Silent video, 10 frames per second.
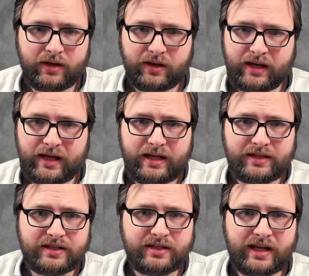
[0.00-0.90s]
And
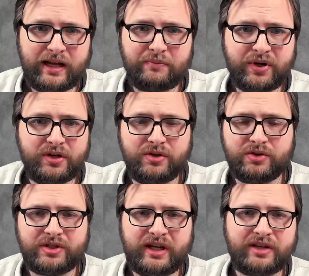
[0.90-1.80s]
they
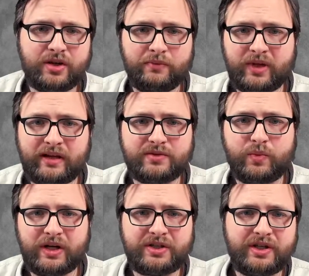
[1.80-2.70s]
producing sometimes
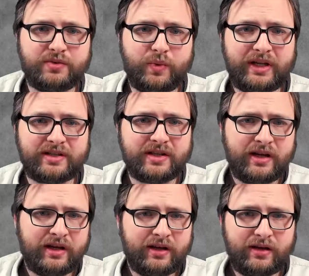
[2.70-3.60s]
watches with
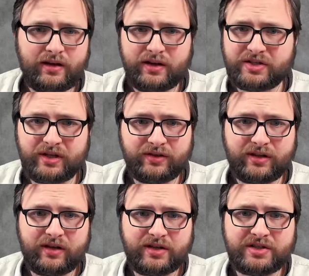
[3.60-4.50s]
still
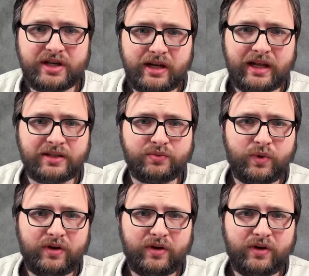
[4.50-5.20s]
the Sealand